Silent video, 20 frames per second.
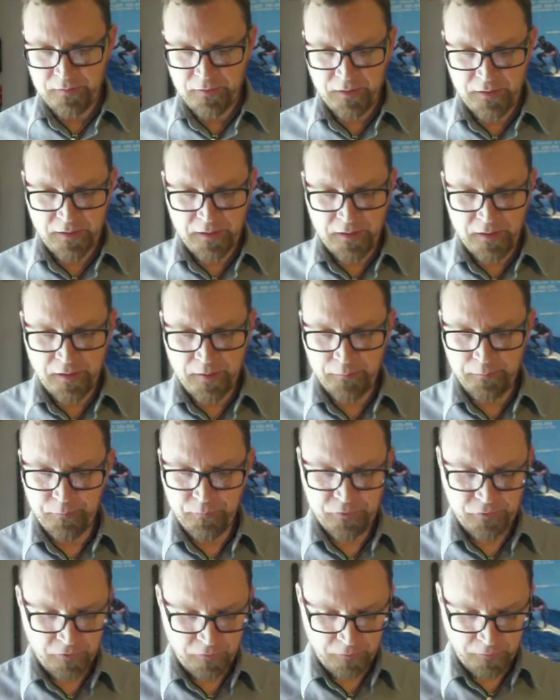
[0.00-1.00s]
Um,
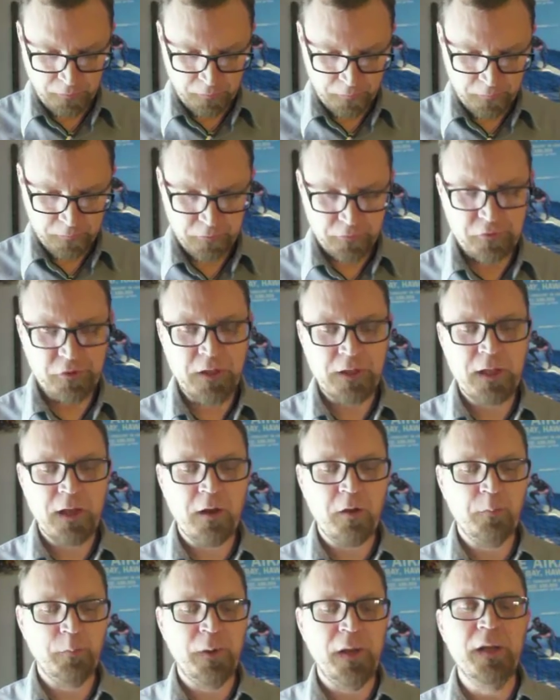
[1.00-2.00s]
so check
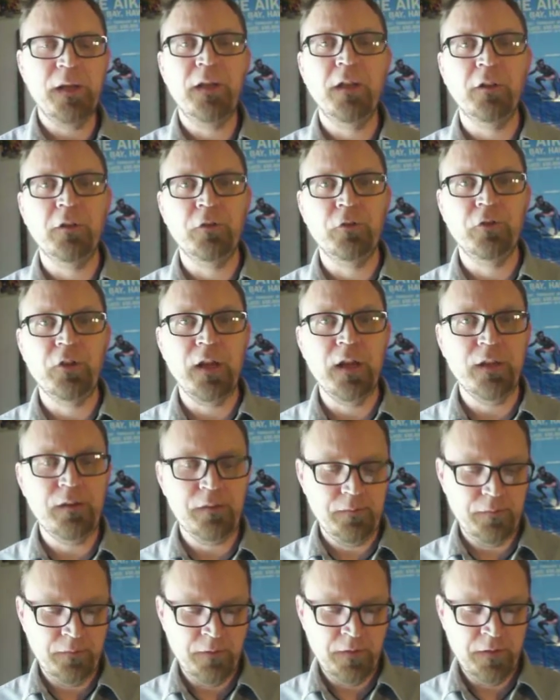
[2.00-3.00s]
out Painkiller Jane